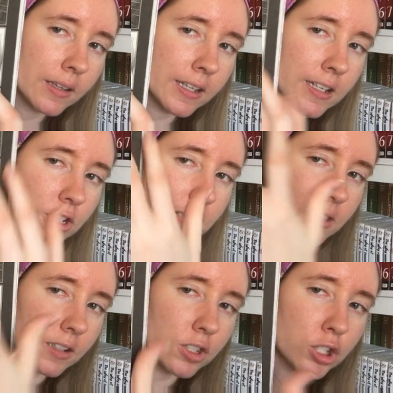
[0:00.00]
He just
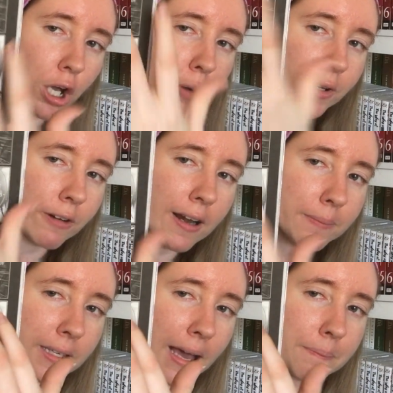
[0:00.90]
looks so
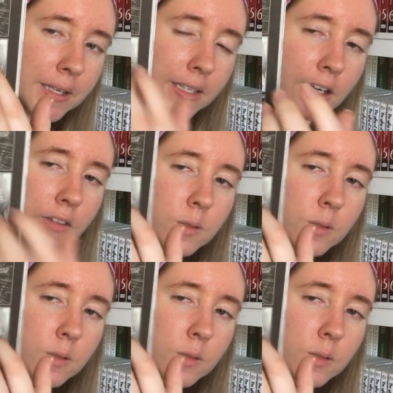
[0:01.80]
incredibly epic here.